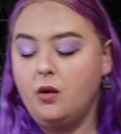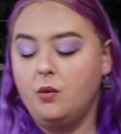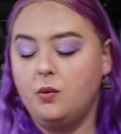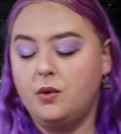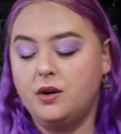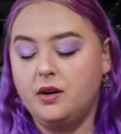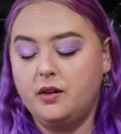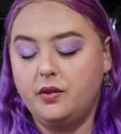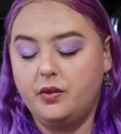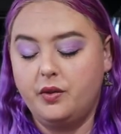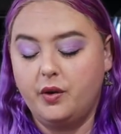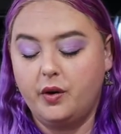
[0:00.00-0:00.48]

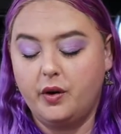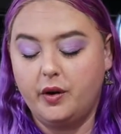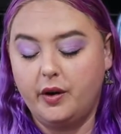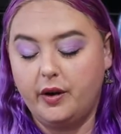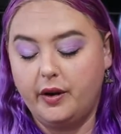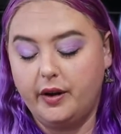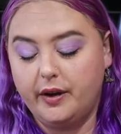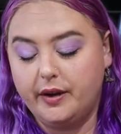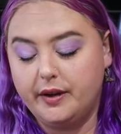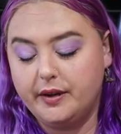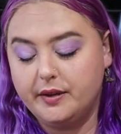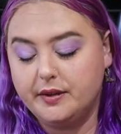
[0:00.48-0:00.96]
One of
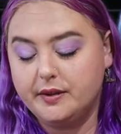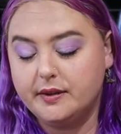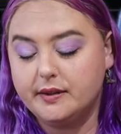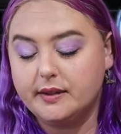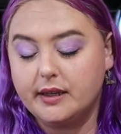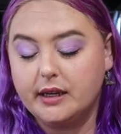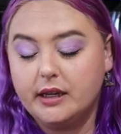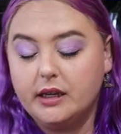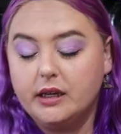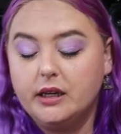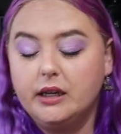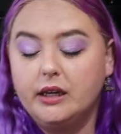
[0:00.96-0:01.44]
those.
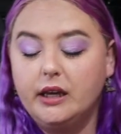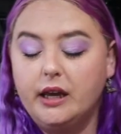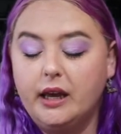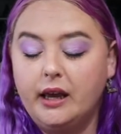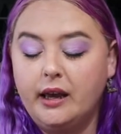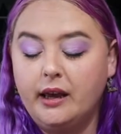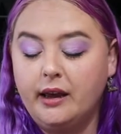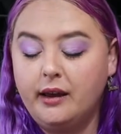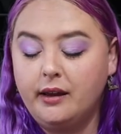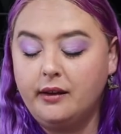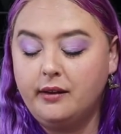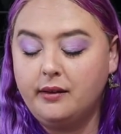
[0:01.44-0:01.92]

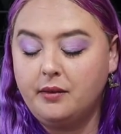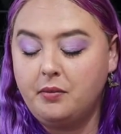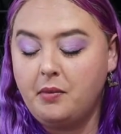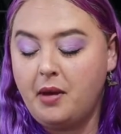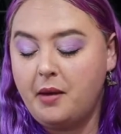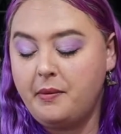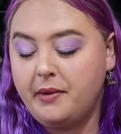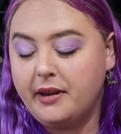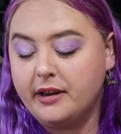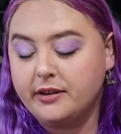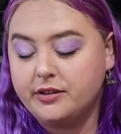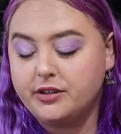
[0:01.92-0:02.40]
And
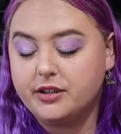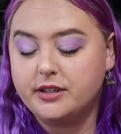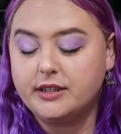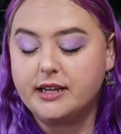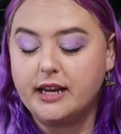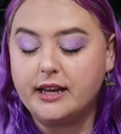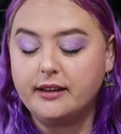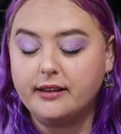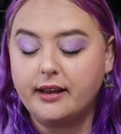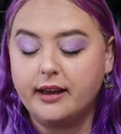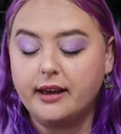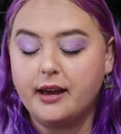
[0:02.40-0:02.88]
maybe I should
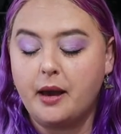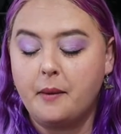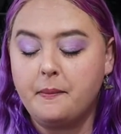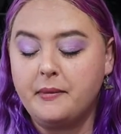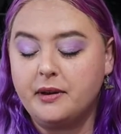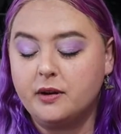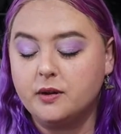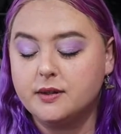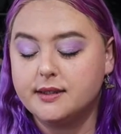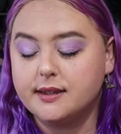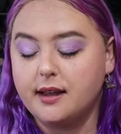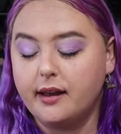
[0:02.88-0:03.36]
take like a
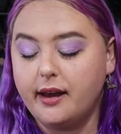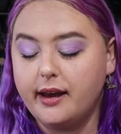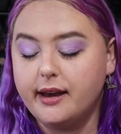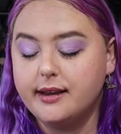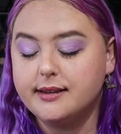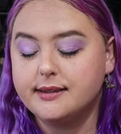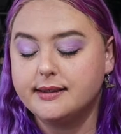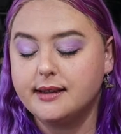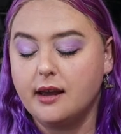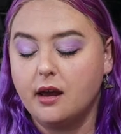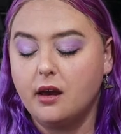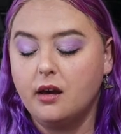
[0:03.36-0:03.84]
middle
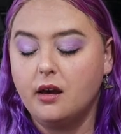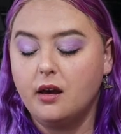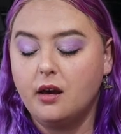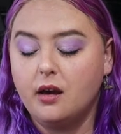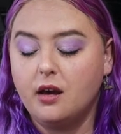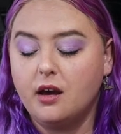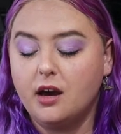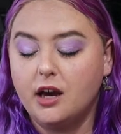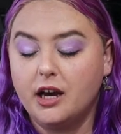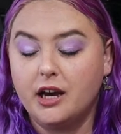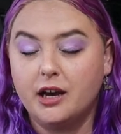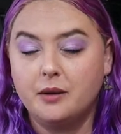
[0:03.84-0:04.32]
slice.
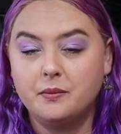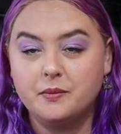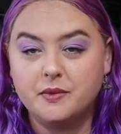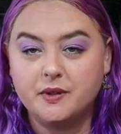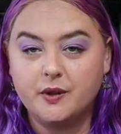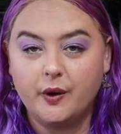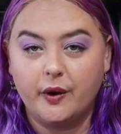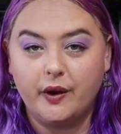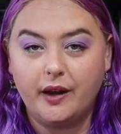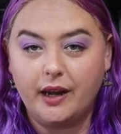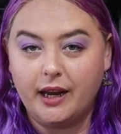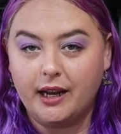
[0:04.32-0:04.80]
I'm
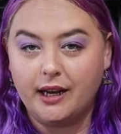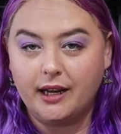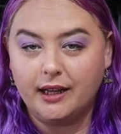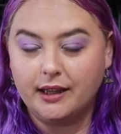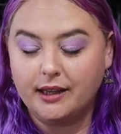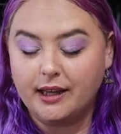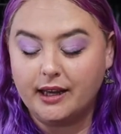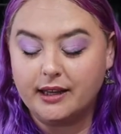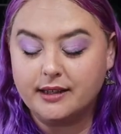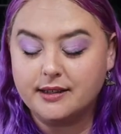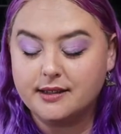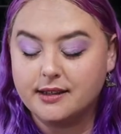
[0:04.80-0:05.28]
sorry,
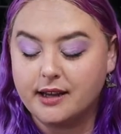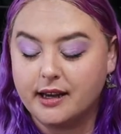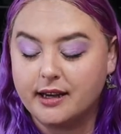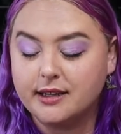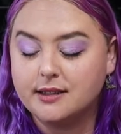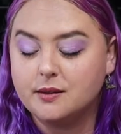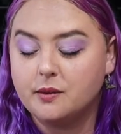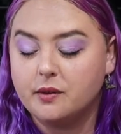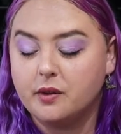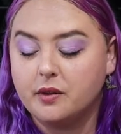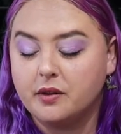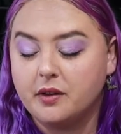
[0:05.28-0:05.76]
eating the end
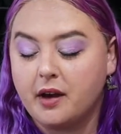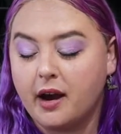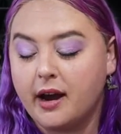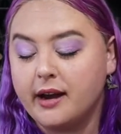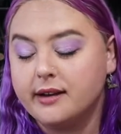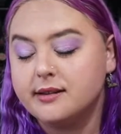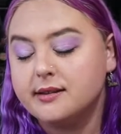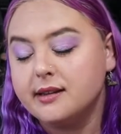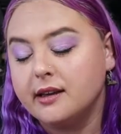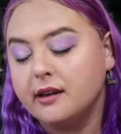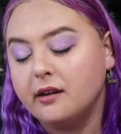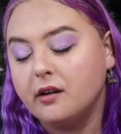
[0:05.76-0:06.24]
slice with all the
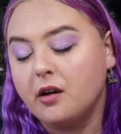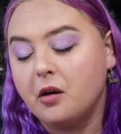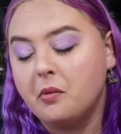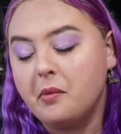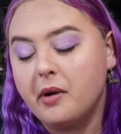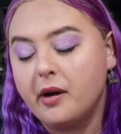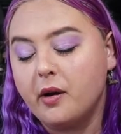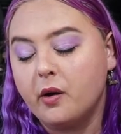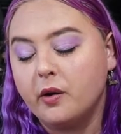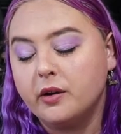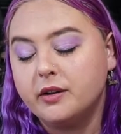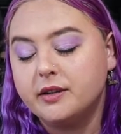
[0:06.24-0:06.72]
icing on
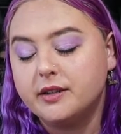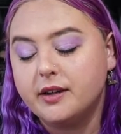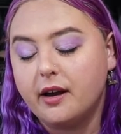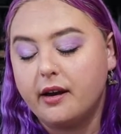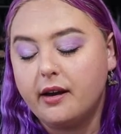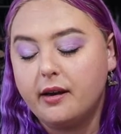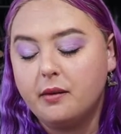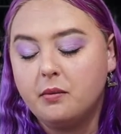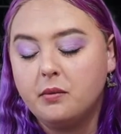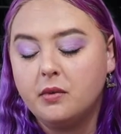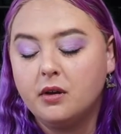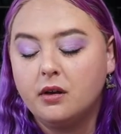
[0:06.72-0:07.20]
my own
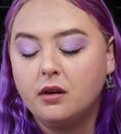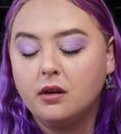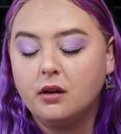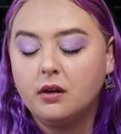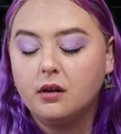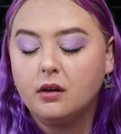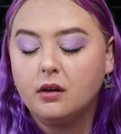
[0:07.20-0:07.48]
time.